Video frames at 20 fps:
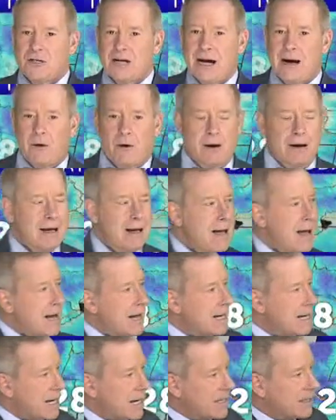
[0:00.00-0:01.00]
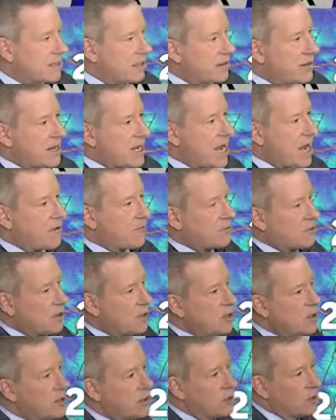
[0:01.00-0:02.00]
hour and into the
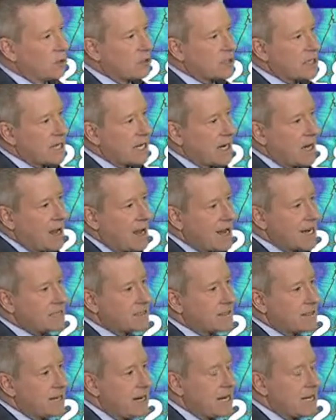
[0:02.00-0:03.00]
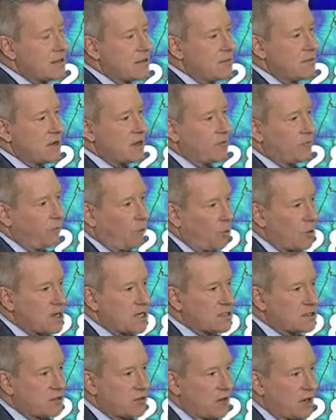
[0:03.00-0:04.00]
afternoon. Looking at highs today in the mid
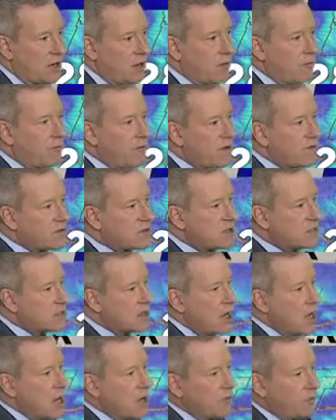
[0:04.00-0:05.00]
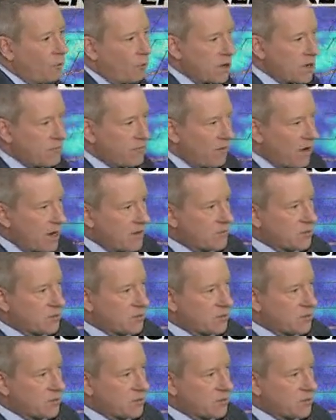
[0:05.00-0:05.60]
40s to the low 50s, 45